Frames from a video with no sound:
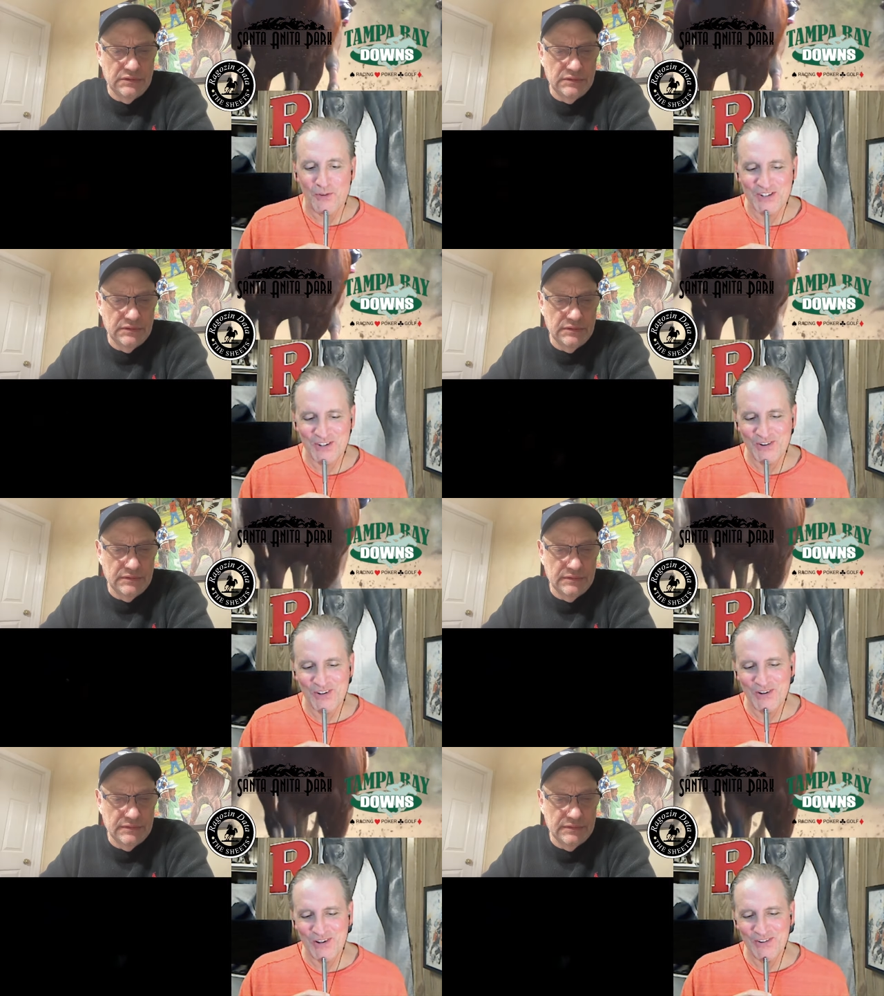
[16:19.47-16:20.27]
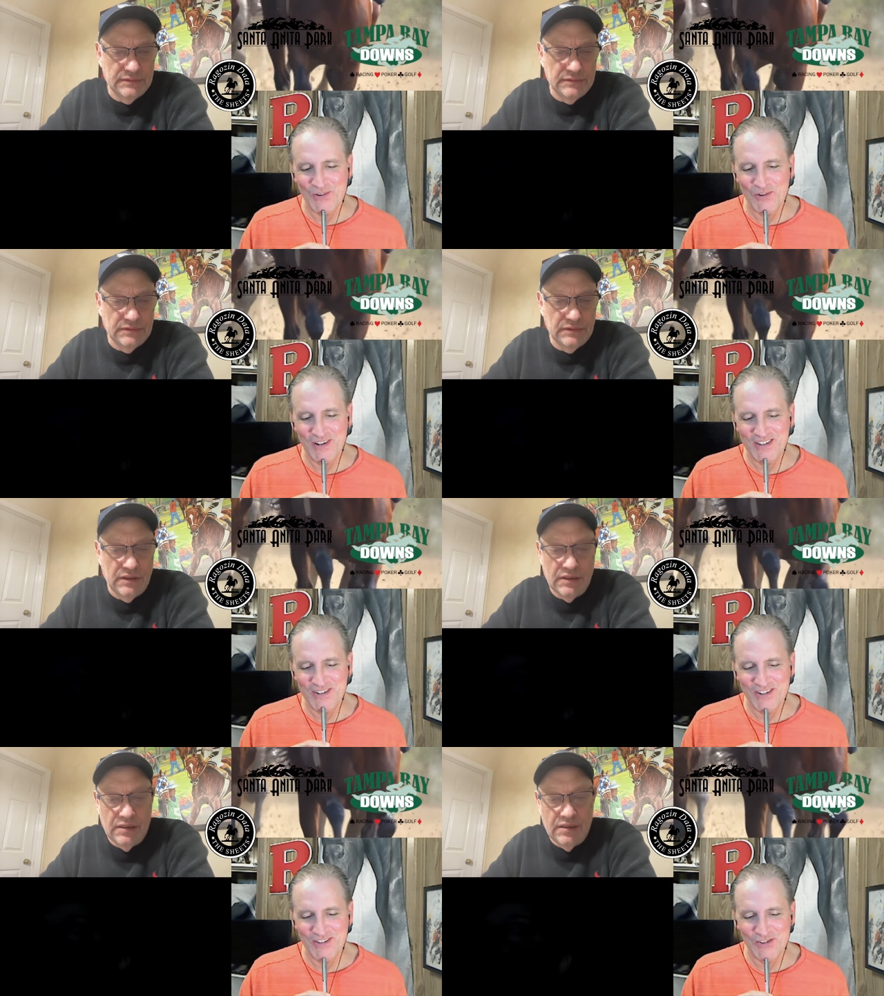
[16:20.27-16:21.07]
Speaker 1: is uh, uh,
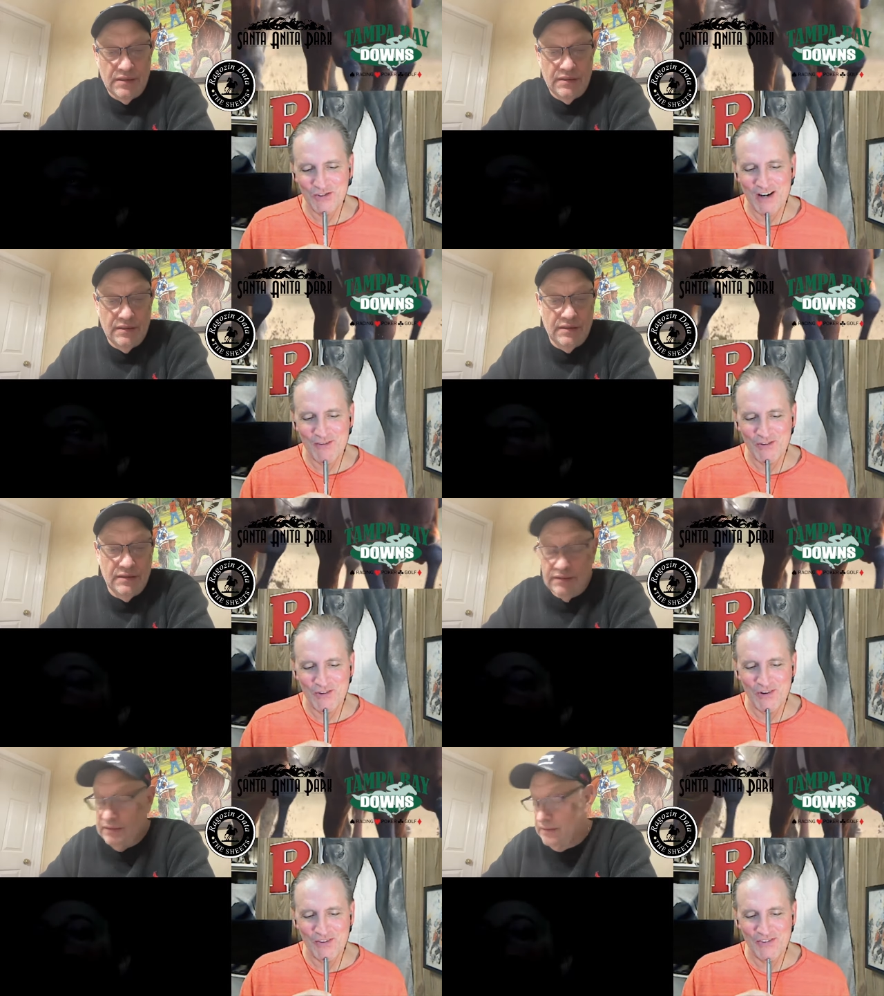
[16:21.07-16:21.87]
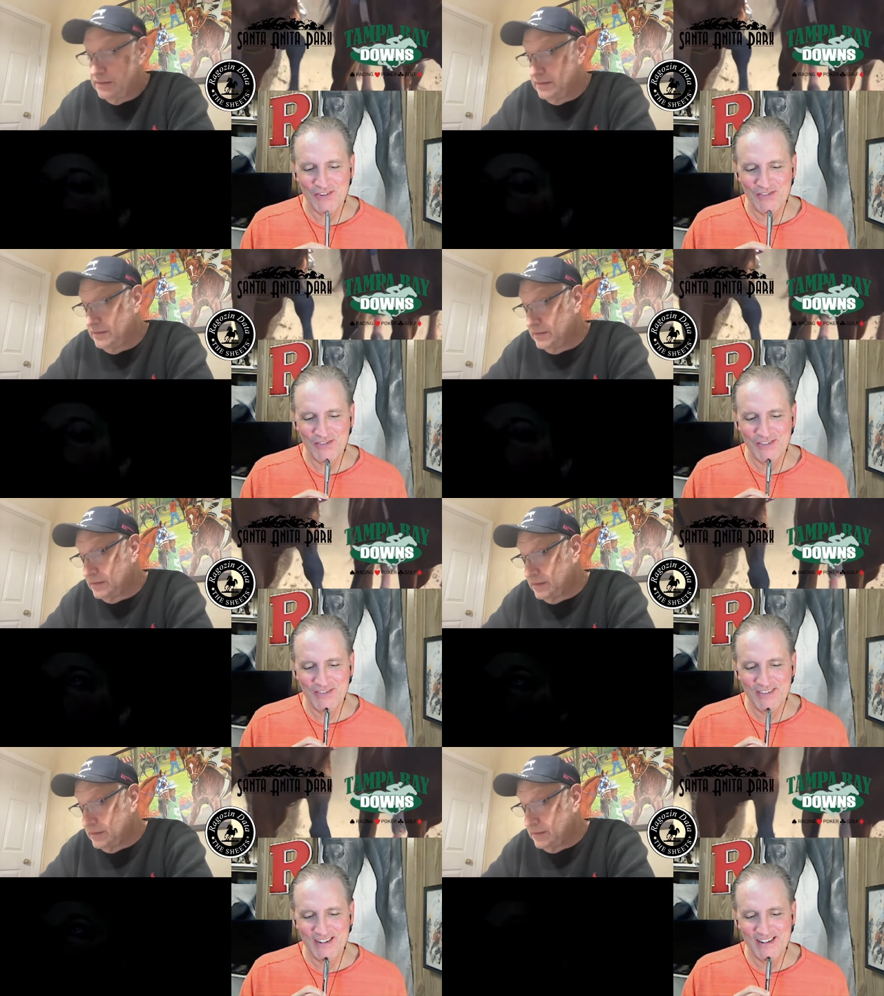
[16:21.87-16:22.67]
uh, driver off the
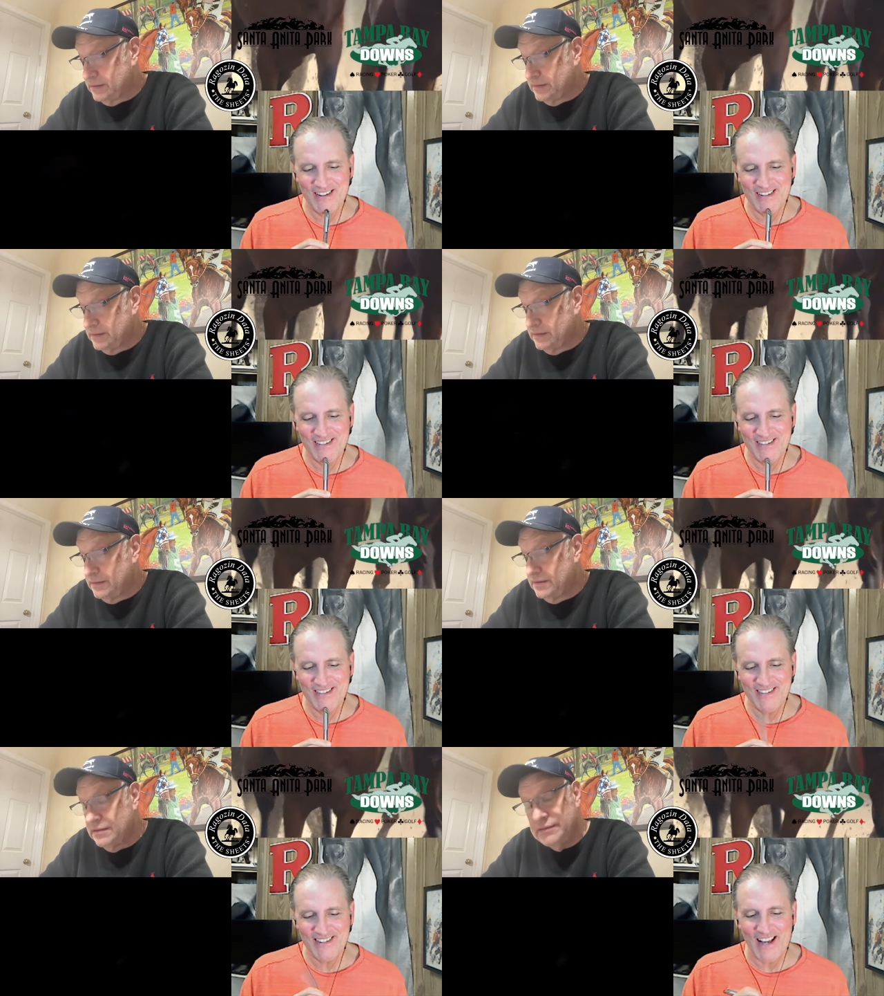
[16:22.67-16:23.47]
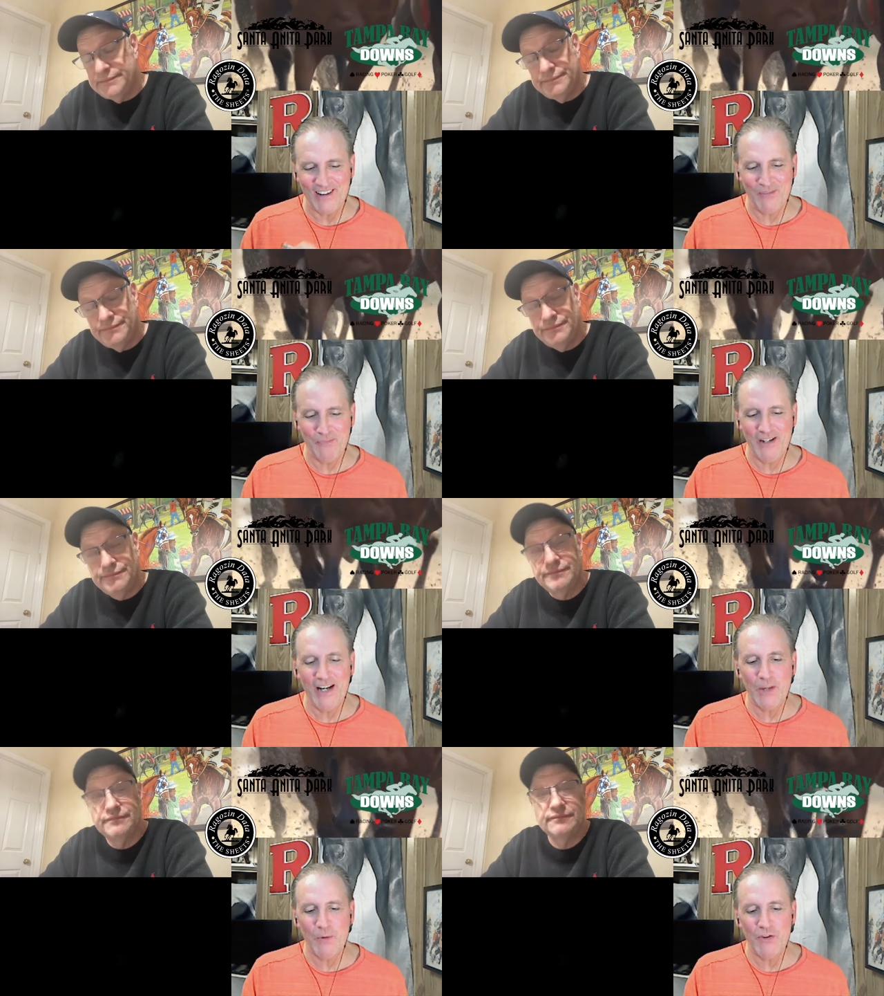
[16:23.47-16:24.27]
uh, saddle. But
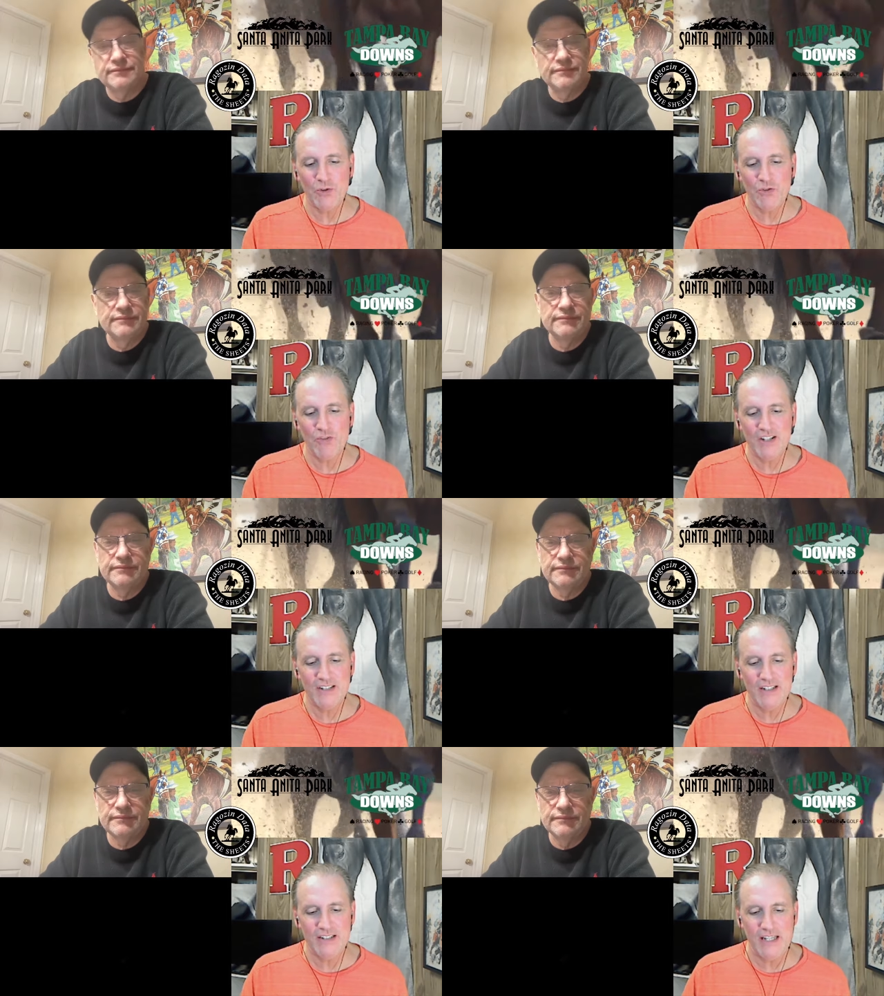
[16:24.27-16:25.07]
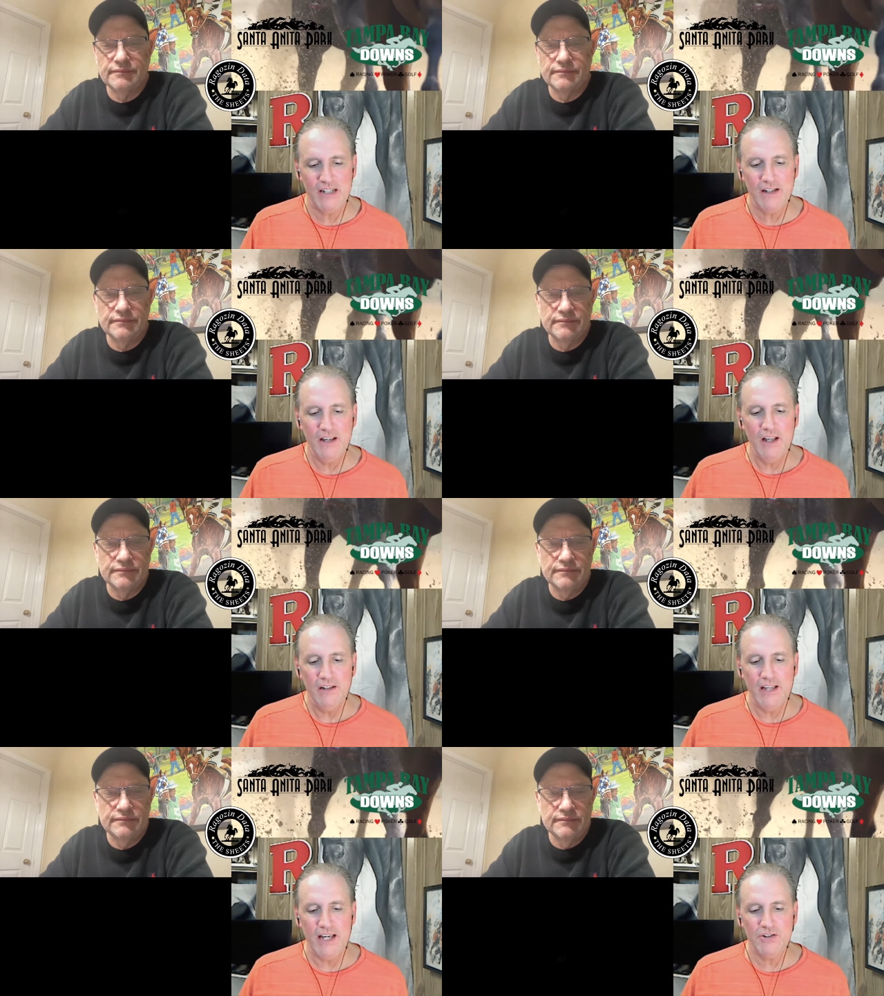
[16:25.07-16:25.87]
anyway, this horse ran a 16
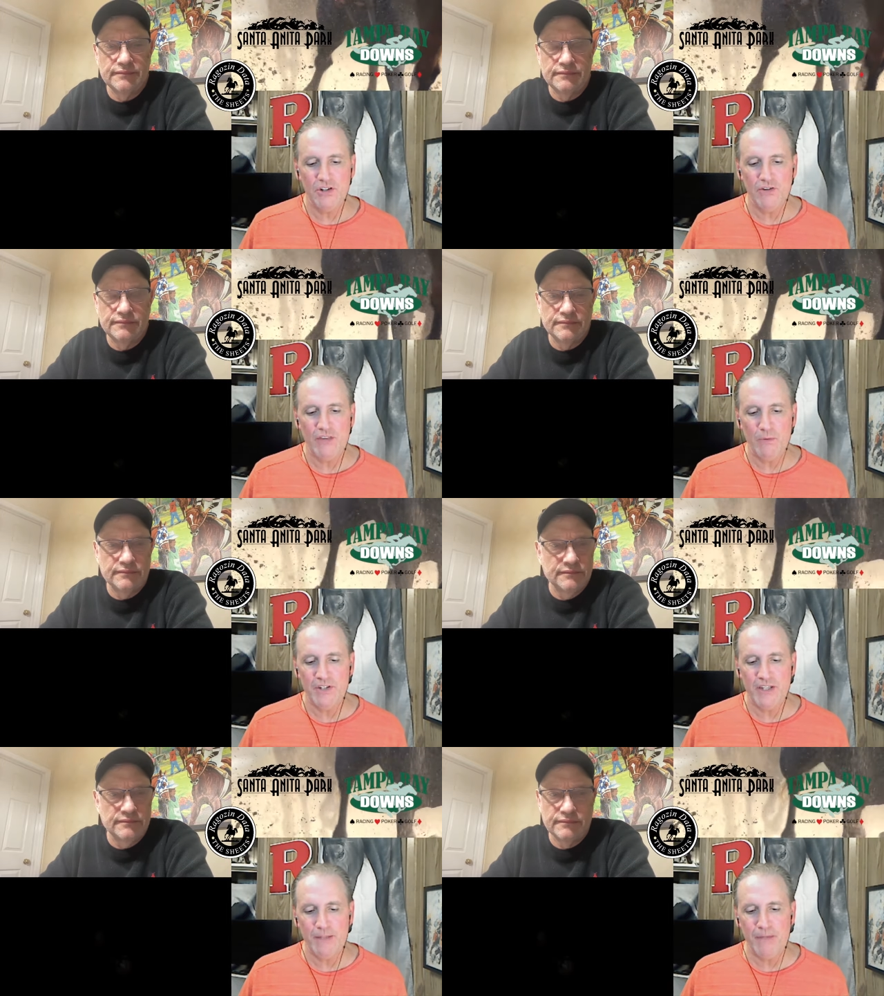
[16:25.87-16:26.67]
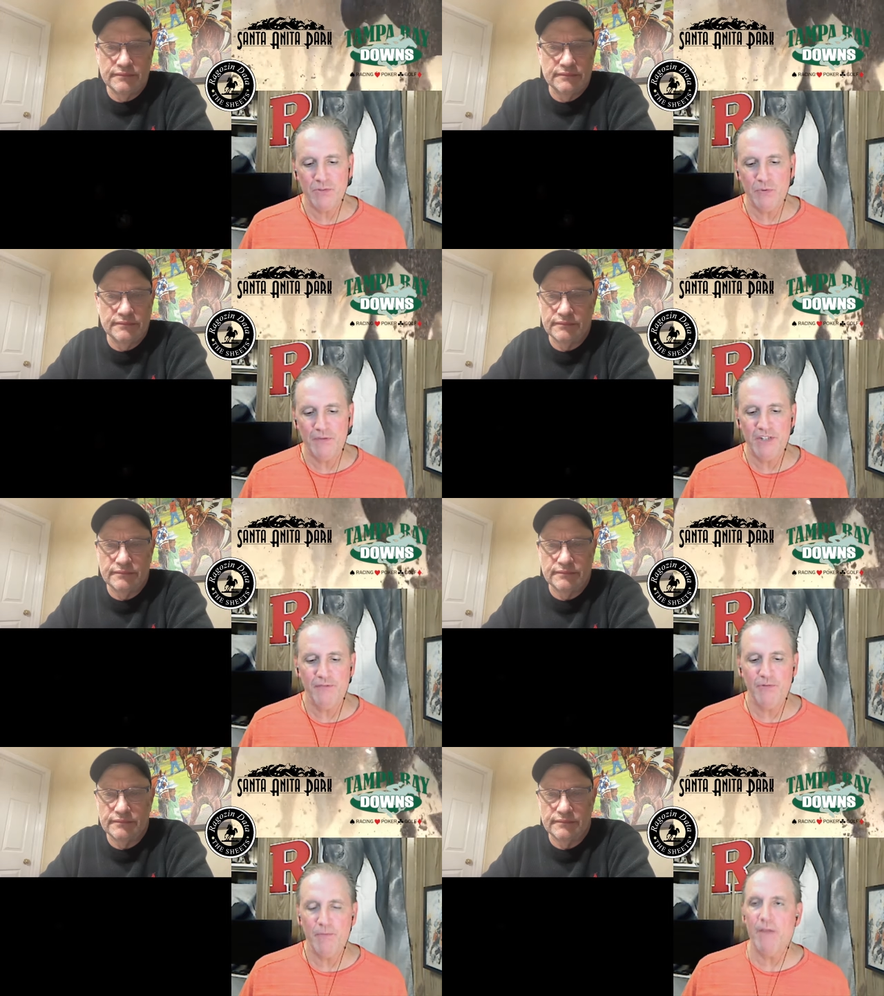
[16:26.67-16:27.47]
last year. That was the best we've seen
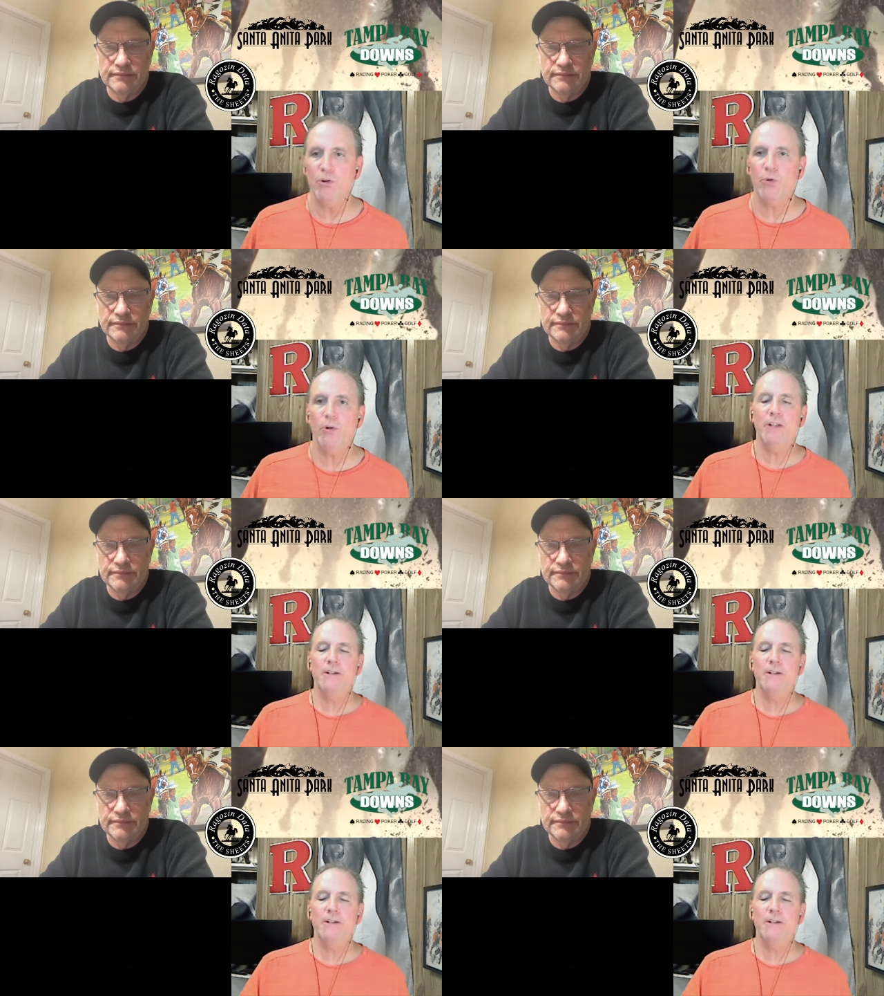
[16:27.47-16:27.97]
from Everdoy.